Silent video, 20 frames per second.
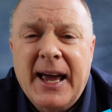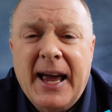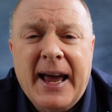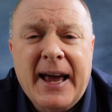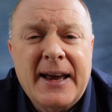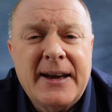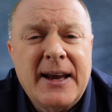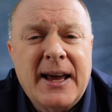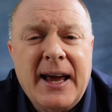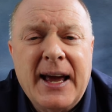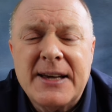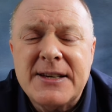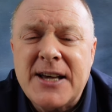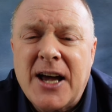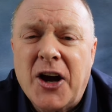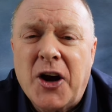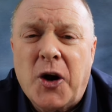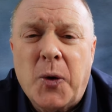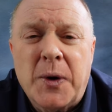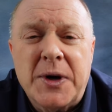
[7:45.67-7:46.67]
And as
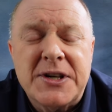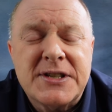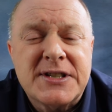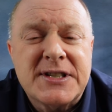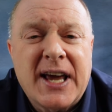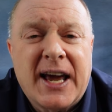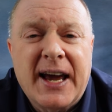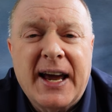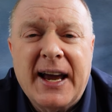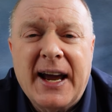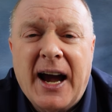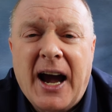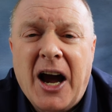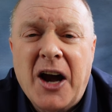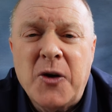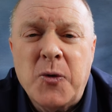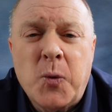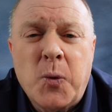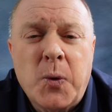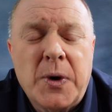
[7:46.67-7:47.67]
I always say,
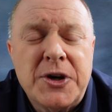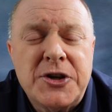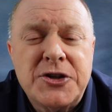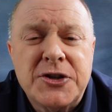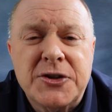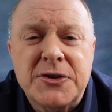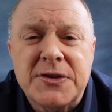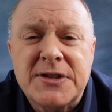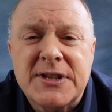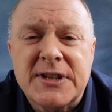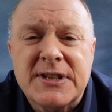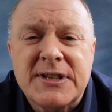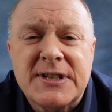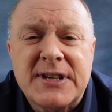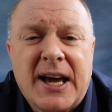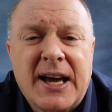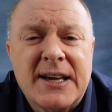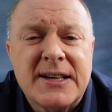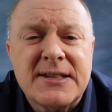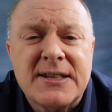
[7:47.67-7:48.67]
I wish you
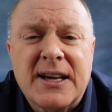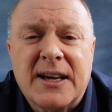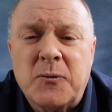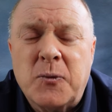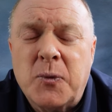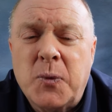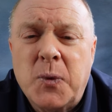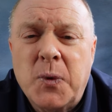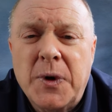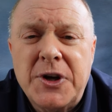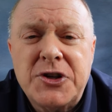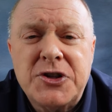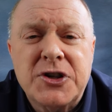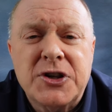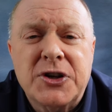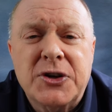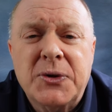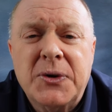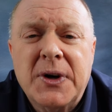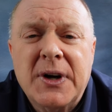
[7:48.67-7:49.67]
success and wish
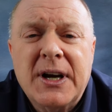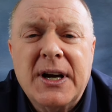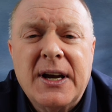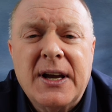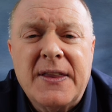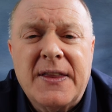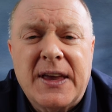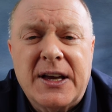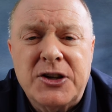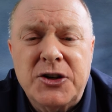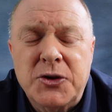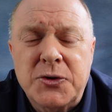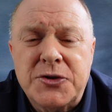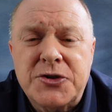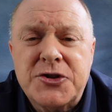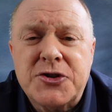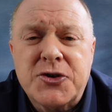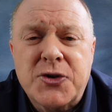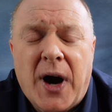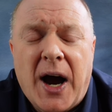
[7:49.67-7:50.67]
you that you
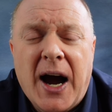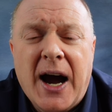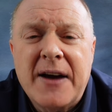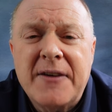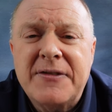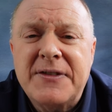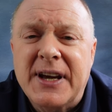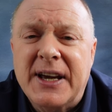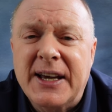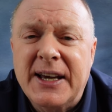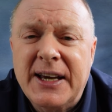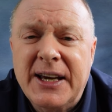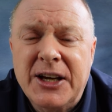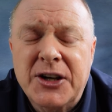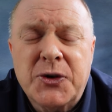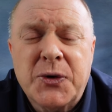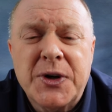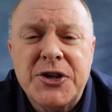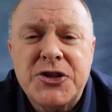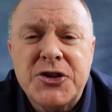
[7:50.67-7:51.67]
strive to
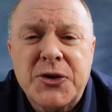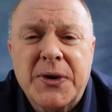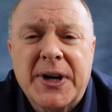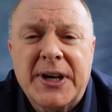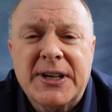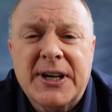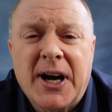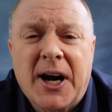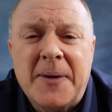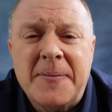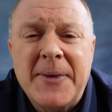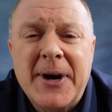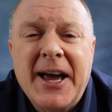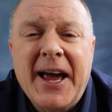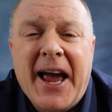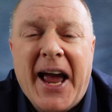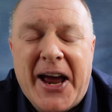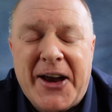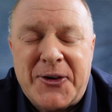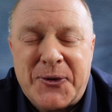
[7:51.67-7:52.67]
increase your income
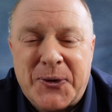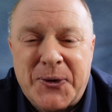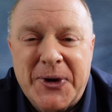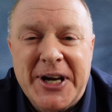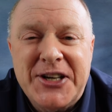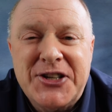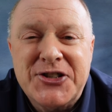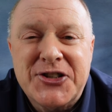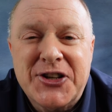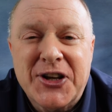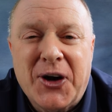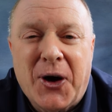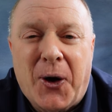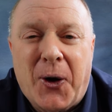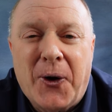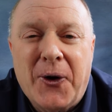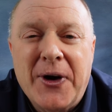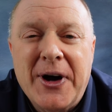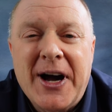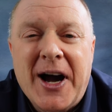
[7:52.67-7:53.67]
and reach the
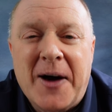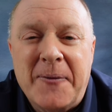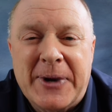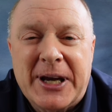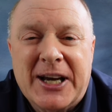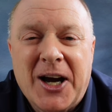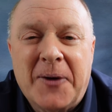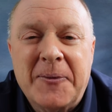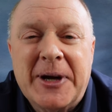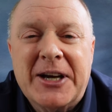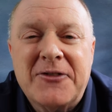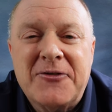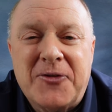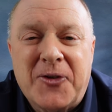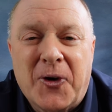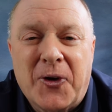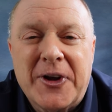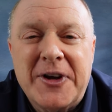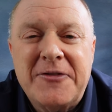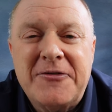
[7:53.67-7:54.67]
goal of becoming
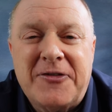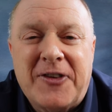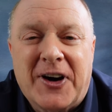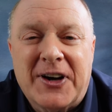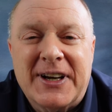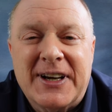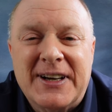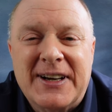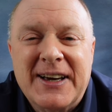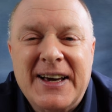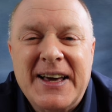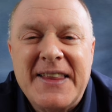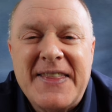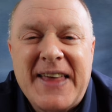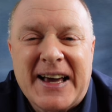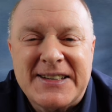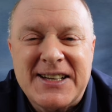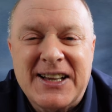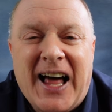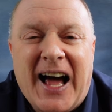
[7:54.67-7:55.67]
fully funded.
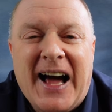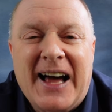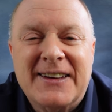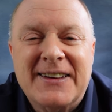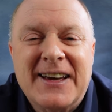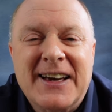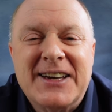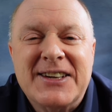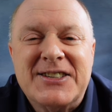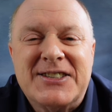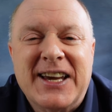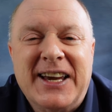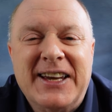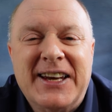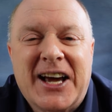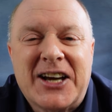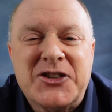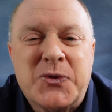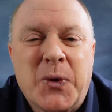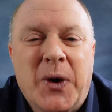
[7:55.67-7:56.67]
Thanks a lot. See you
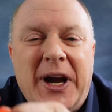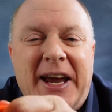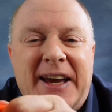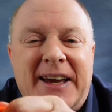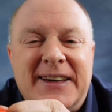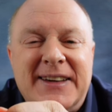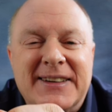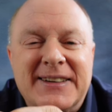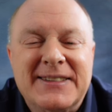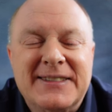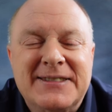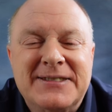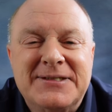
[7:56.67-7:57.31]
next week.